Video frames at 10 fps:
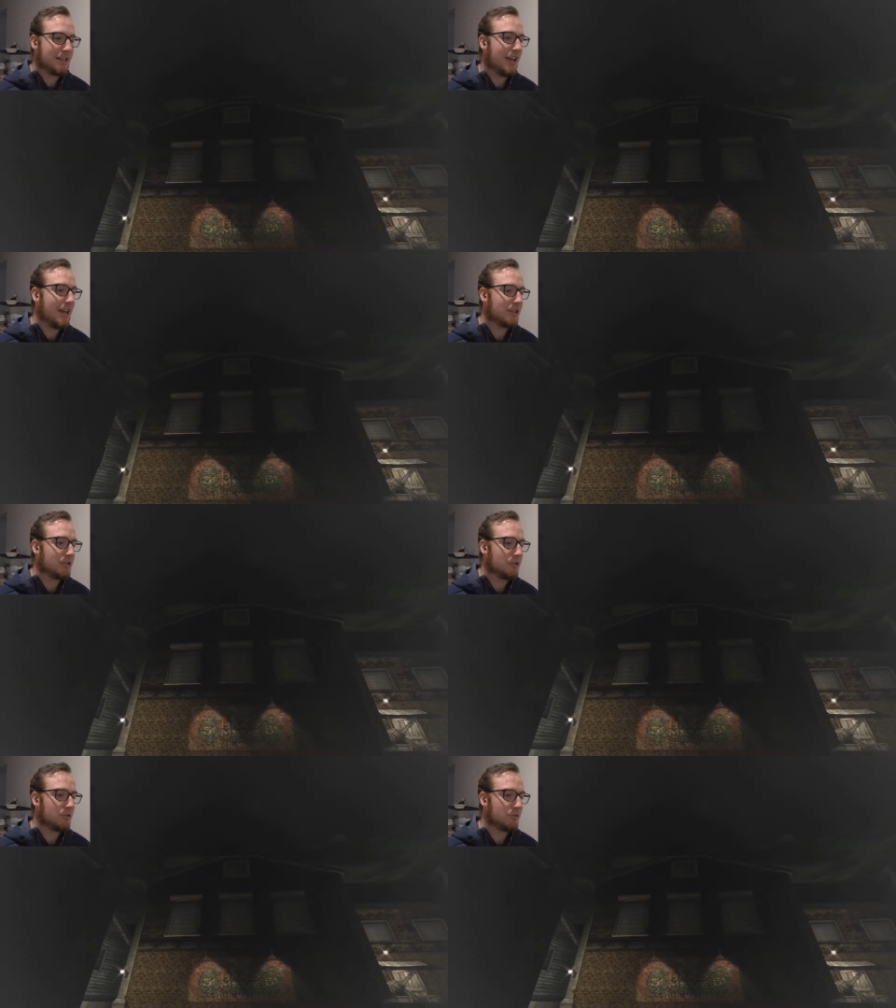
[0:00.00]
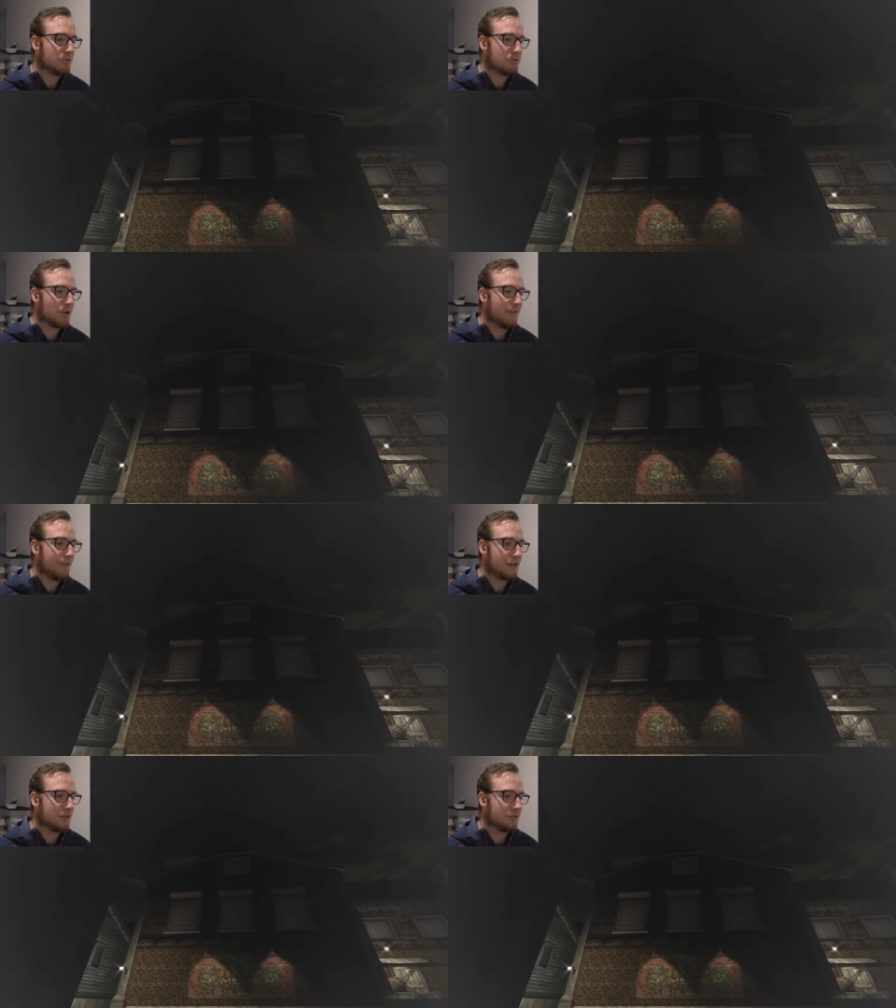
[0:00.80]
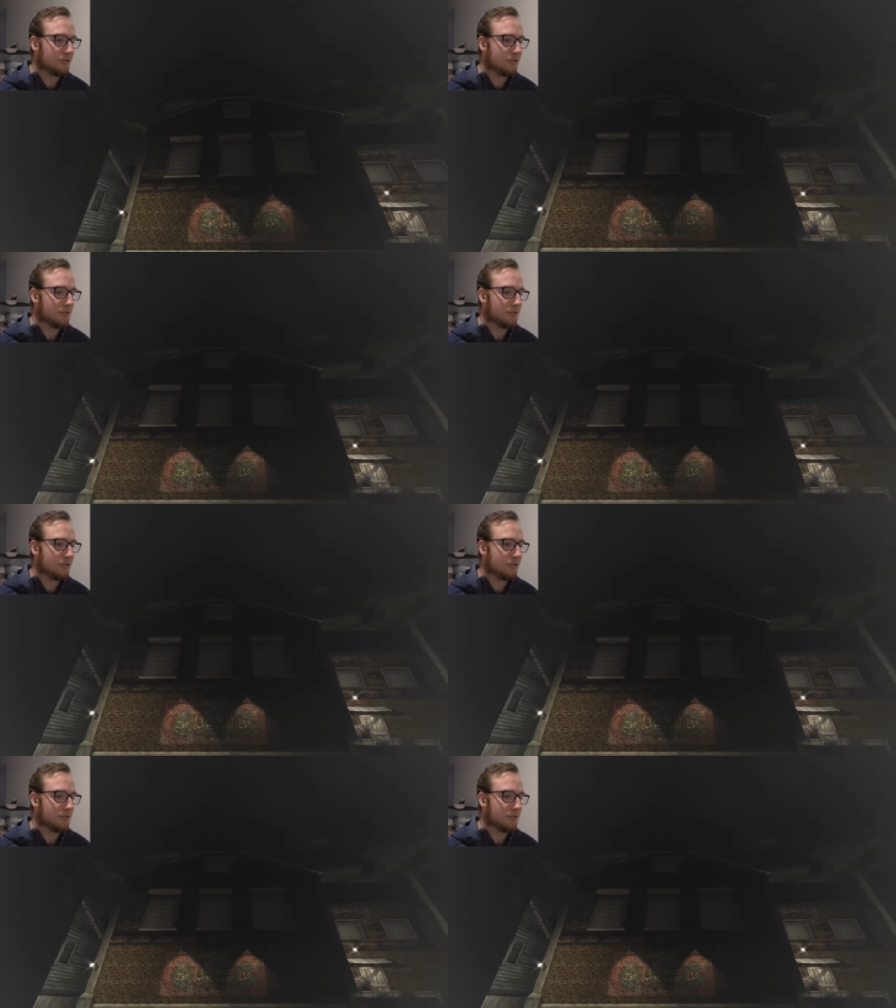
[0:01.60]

Okay, dude, you're so fucking...